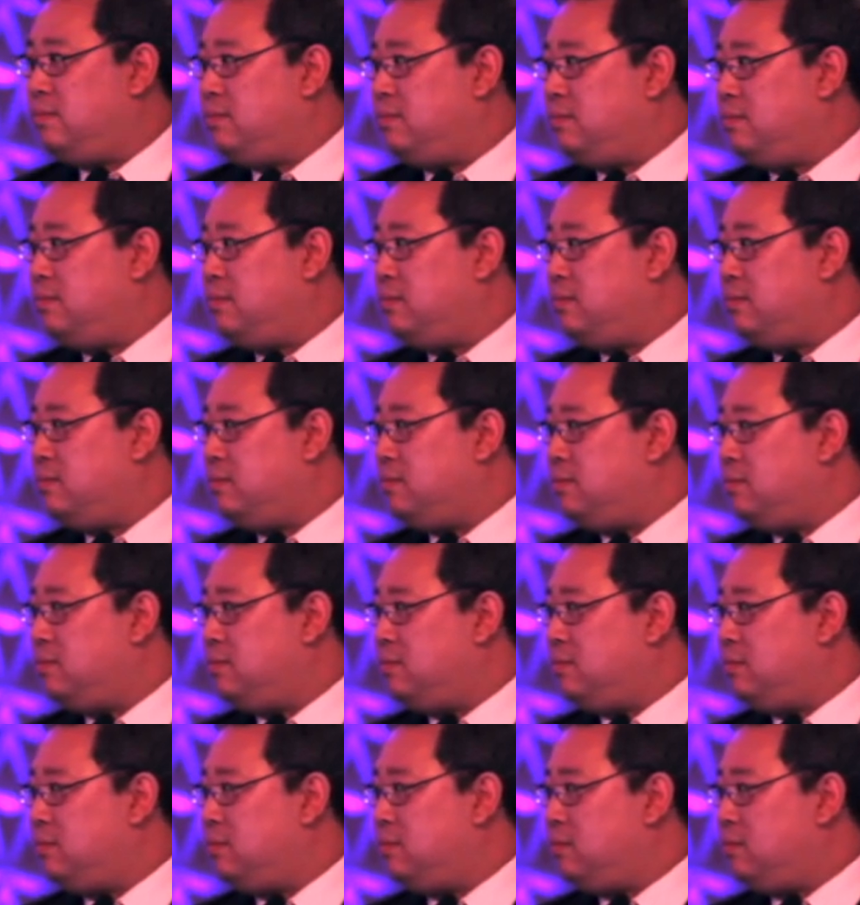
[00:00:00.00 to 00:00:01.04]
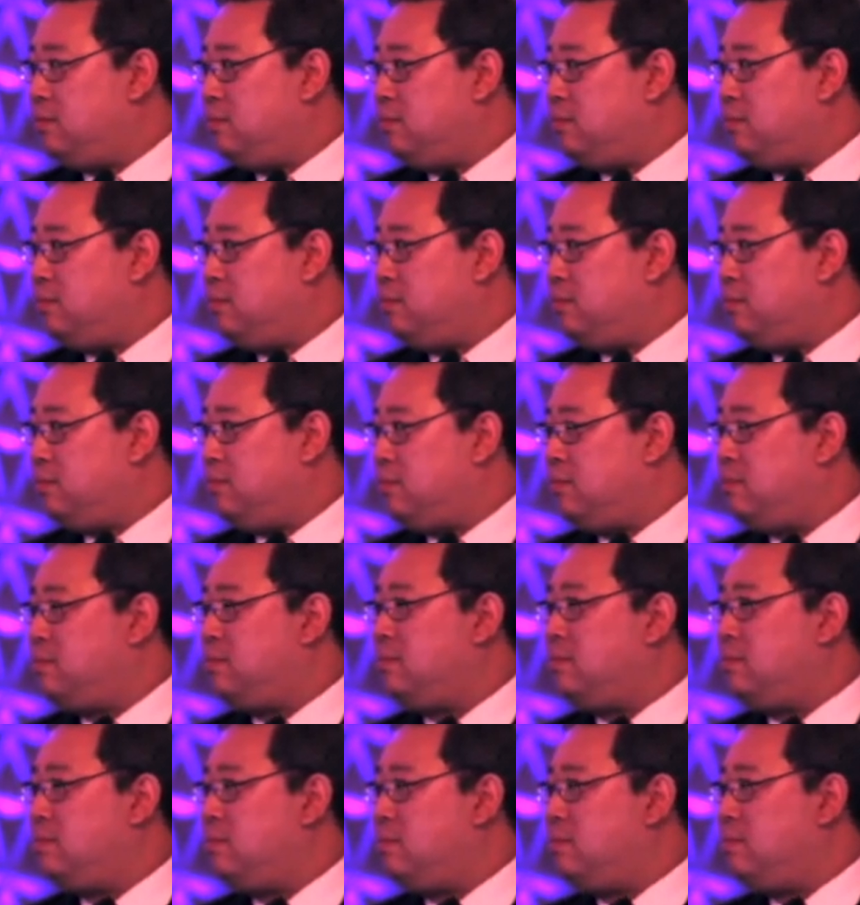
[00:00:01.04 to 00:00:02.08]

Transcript: No one is speaking in this clip.